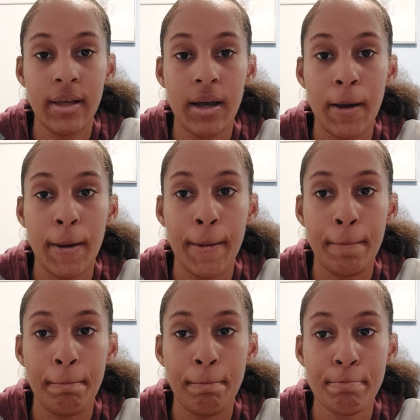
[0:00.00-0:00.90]

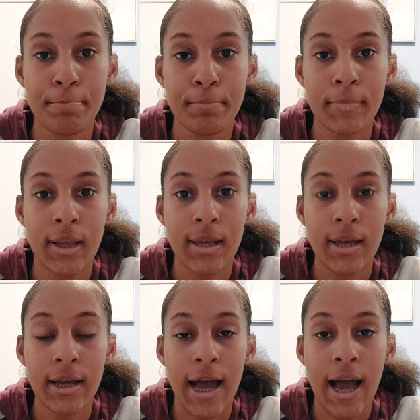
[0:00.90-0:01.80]
um
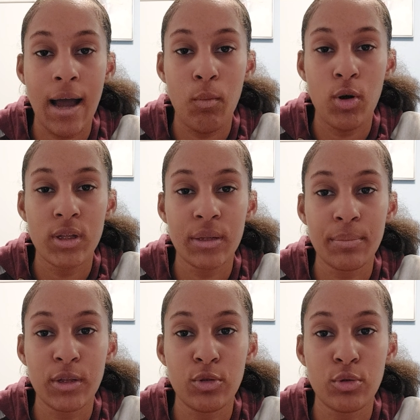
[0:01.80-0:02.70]
God wants
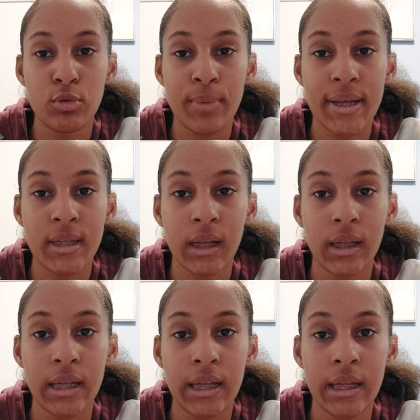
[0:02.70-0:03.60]
me to
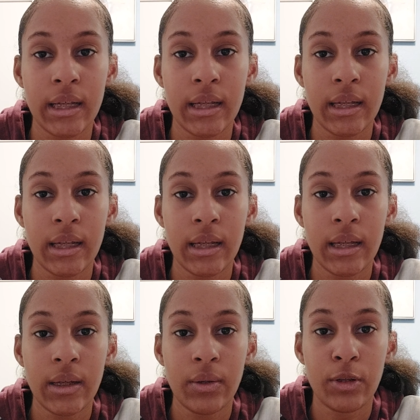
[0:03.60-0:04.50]
basically
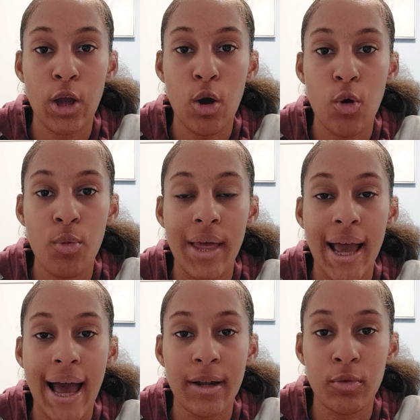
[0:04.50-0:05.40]
know
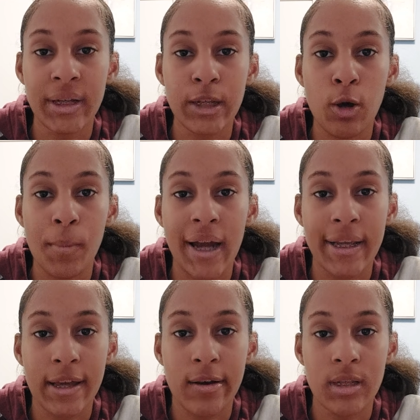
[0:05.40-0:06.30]
that I don't need
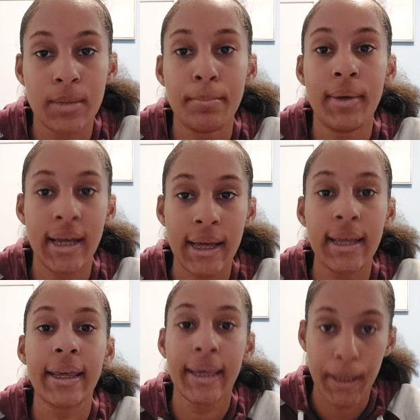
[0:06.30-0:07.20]
nobody else
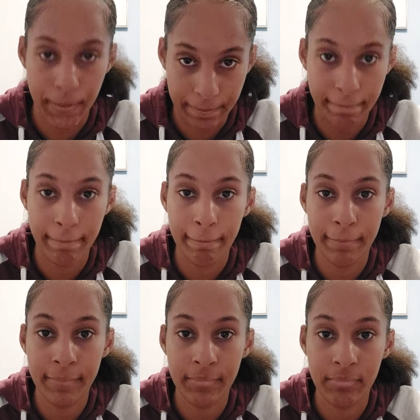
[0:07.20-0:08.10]
but him.
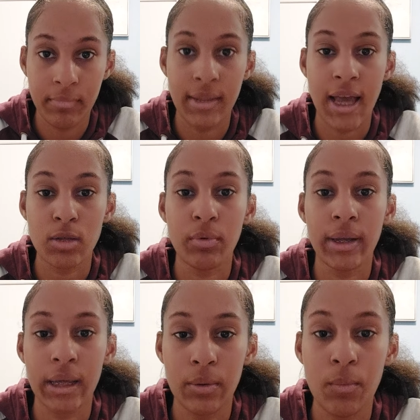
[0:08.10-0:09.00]
That's
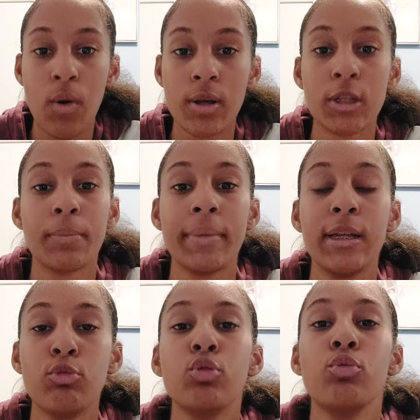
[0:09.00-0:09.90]
what he wants
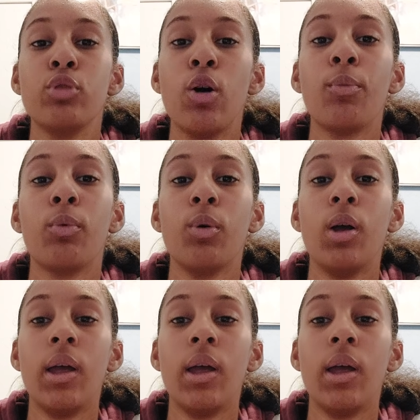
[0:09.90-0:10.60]
me to know.